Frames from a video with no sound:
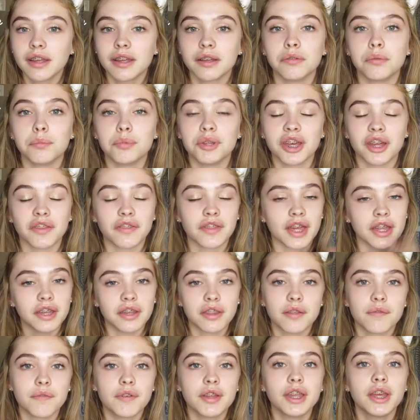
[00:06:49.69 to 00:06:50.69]
It will be at the end
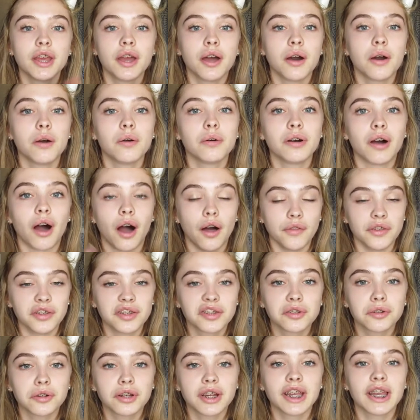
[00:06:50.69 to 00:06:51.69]
of the video, on the
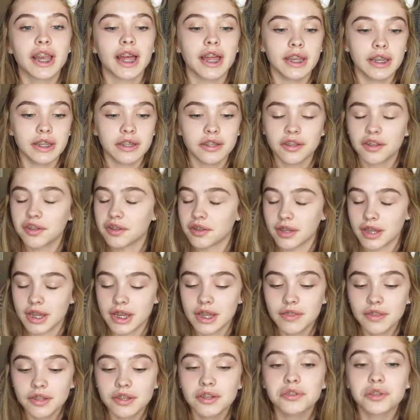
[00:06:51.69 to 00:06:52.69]
screen, and
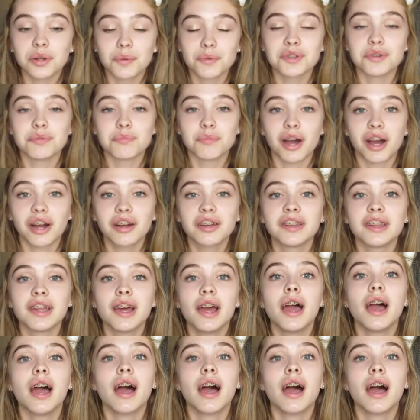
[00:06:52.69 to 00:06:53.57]
in the description box.